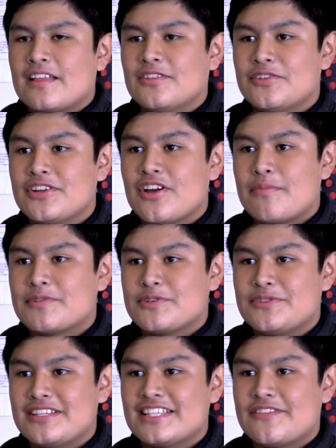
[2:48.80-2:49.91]
learning
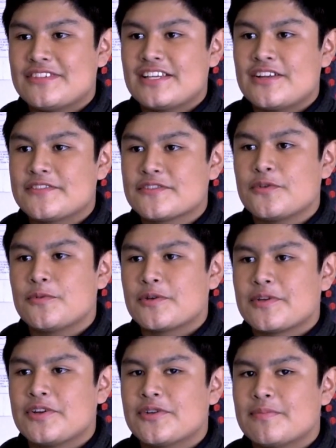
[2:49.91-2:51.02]
opportunities outside of school where
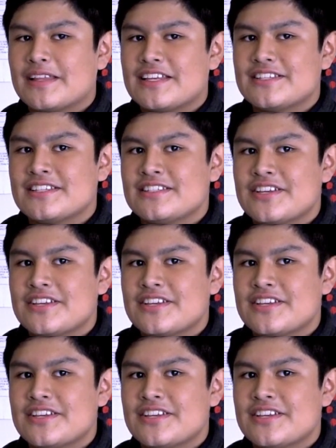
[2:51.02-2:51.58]
we go to places